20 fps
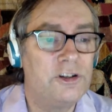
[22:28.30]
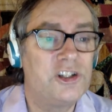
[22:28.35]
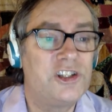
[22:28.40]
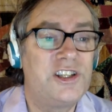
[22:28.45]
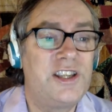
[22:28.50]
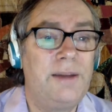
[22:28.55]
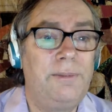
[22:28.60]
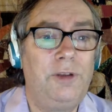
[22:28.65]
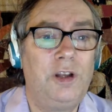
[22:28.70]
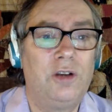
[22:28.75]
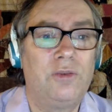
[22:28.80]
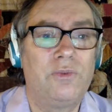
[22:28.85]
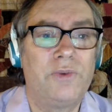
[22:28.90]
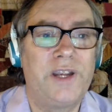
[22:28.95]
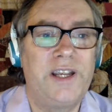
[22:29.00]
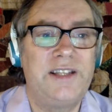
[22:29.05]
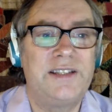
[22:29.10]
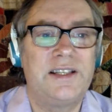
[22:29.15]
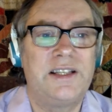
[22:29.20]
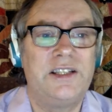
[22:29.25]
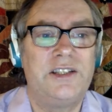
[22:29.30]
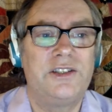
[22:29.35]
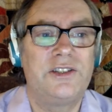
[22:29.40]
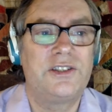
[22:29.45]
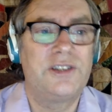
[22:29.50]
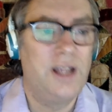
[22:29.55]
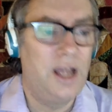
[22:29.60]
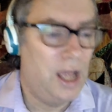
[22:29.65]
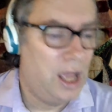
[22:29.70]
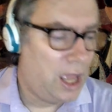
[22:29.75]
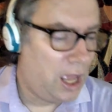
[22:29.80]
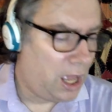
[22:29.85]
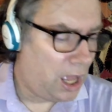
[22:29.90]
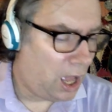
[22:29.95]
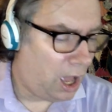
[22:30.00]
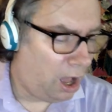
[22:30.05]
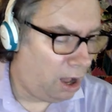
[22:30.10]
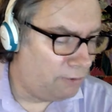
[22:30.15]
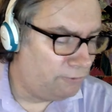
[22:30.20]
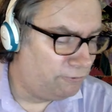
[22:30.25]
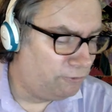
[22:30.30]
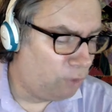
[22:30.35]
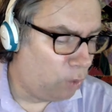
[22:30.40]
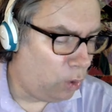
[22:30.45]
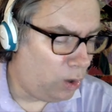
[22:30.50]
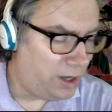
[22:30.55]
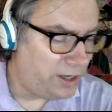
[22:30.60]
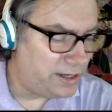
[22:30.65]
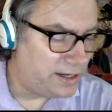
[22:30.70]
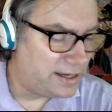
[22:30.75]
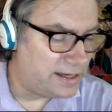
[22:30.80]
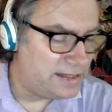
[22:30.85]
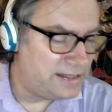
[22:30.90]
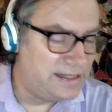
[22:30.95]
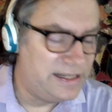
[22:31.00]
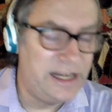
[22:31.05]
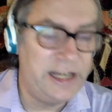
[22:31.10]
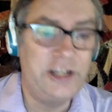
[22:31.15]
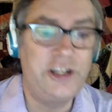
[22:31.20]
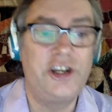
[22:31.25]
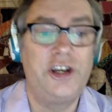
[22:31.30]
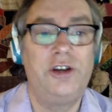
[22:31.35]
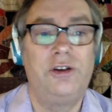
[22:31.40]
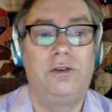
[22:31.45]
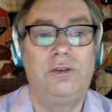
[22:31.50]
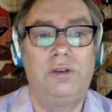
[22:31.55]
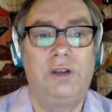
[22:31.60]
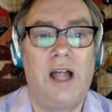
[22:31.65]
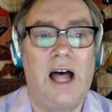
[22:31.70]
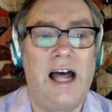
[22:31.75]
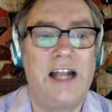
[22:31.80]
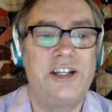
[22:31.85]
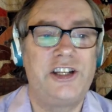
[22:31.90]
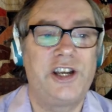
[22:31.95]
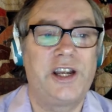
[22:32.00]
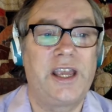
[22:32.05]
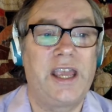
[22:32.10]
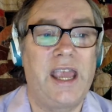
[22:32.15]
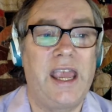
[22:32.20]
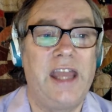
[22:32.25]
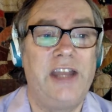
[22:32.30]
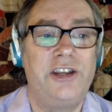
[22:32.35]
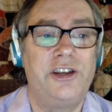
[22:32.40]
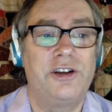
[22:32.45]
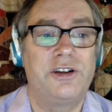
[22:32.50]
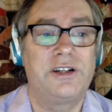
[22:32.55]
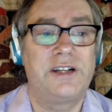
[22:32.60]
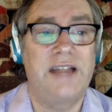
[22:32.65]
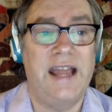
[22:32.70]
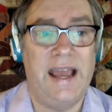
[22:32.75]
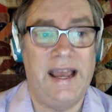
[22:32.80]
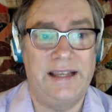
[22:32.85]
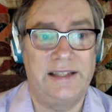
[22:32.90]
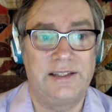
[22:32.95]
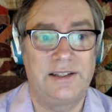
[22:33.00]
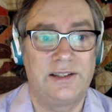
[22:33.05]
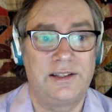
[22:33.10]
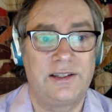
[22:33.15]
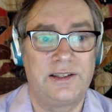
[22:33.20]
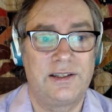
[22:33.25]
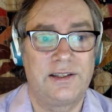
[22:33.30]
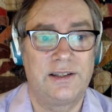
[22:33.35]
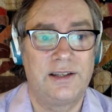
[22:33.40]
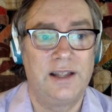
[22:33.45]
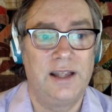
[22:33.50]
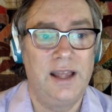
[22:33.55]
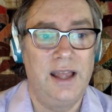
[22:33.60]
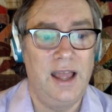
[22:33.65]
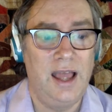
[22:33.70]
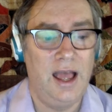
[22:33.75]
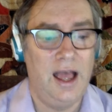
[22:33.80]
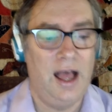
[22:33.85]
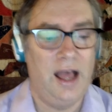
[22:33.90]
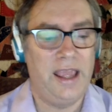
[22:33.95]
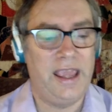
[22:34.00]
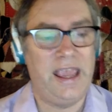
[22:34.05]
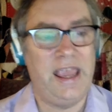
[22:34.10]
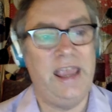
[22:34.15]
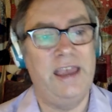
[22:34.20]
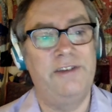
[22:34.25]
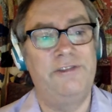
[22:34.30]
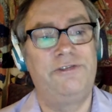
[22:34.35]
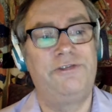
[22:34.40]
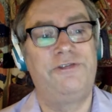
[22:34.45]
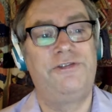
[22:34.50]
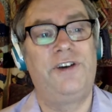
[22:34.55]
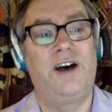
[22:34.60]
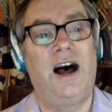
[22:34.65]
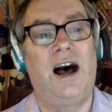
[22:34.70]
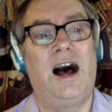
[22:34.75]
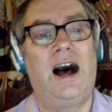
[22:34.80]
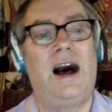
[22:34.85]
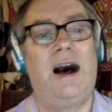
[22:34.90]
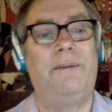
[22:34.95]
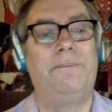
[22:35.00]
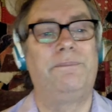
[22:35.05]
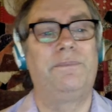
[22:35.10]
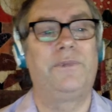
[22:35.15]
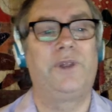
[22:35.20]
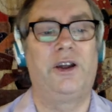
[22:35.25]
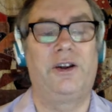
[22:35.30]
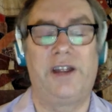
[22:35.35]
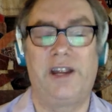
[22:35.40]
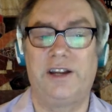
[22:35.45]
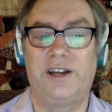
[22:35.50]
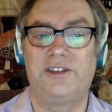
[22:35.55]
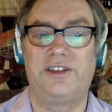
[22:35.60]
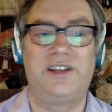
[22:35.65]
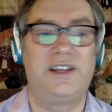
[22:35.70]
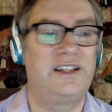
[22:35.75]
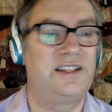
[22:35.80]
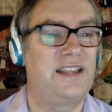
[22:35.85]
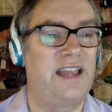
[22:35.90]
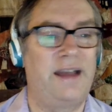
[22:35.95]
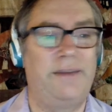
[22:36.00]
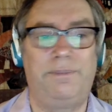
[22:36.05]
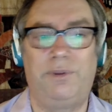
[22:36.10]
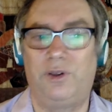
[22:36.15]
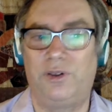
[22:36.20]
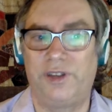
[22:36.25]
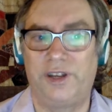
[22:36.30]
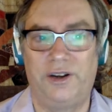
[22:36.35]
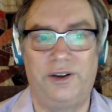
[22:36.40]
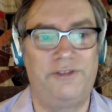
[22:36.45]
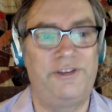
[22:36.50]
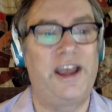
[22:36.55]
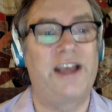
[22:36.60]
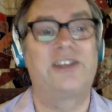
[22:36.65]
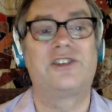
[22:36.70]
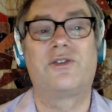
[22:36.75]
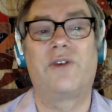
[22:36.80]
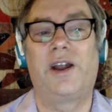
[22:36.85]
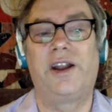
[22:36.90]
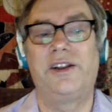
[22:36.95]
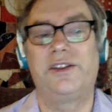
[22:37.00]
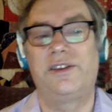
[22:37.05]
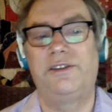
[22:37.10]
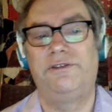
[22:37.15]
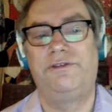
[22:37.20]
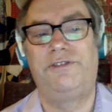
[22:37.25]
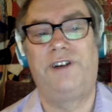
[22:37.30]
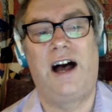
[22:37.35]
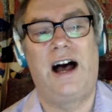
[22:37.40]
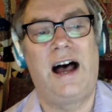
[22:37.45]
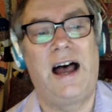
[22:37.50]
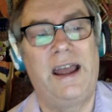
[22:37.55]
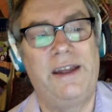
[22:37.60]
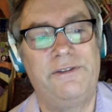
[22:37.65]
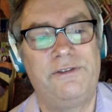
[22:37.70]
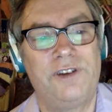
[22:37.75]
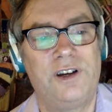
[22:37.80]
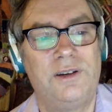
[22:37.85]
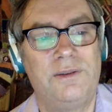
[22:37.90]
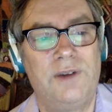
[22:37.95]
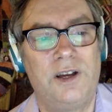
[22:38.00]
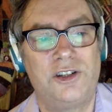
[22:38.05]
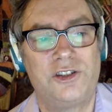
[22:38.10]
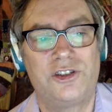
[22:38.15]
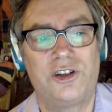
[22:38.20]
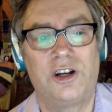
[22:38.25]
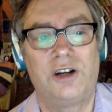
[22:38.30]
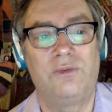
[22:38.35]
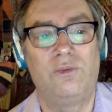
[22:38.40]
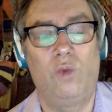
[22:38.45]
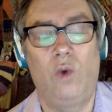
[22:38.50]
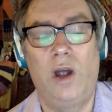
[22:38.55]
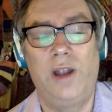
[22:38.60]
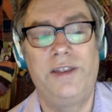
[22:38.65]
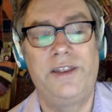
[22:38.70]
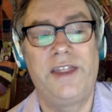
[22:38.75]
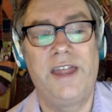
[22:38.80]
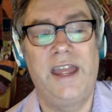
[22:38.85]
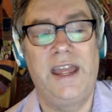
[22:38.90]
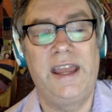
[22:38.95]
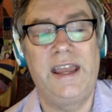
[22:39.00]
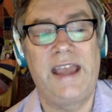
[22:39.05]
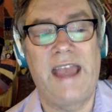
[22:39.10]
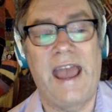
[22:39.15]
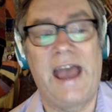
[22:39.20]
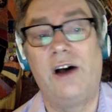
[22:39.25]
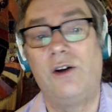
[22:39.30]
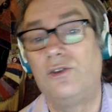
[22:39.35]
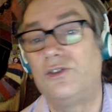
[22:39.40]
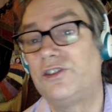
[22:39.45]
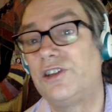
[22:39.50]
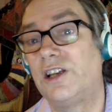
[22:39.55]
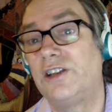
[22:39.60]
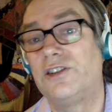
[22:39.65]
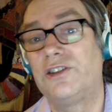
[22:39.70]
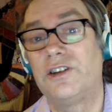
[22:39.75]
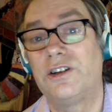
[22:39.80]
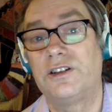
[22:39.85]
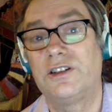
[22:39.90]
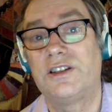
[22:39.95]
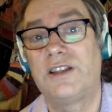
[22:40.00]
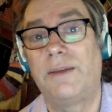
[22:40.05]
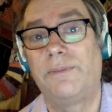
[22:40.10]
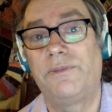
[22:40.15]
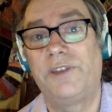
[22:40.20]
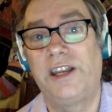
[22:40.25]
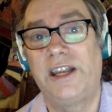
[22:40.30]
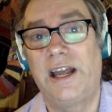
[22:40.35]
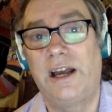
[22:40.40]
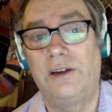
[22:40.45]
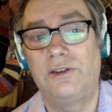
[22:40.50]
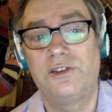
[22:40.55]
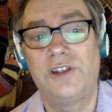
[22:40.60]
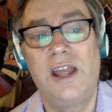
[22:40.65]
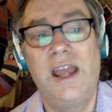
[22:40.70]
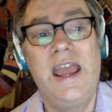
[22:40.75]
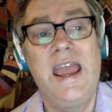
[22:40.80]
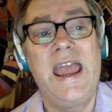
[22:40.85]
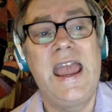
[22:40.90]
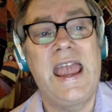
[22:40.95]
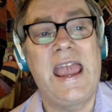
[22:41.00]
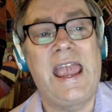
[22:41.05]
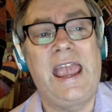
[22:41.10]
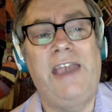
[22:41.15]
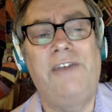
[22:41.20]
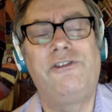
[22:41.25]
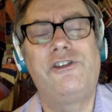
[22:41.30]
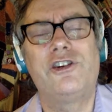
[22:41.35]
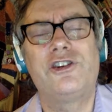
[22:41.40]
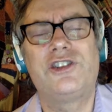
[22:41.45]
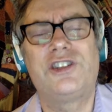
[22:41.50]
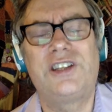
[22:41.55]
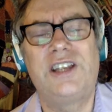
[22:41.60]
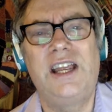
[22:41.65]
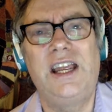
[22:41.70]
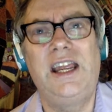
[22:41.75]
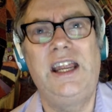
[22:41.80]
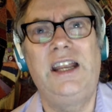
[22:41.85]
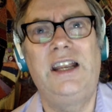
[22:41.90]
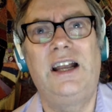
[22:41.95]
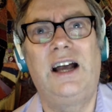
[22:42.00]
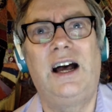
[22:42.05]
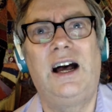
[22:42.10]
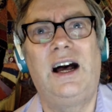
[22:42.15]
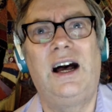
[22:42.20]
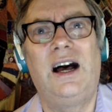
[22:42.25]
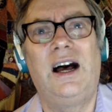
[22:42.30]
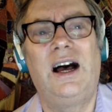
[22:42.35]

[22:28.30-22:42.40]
For similar reasons, avoid conditional logic in your tests. If, here's an example, if x greater than 5, assert one thing, else assert something else. If you're seeing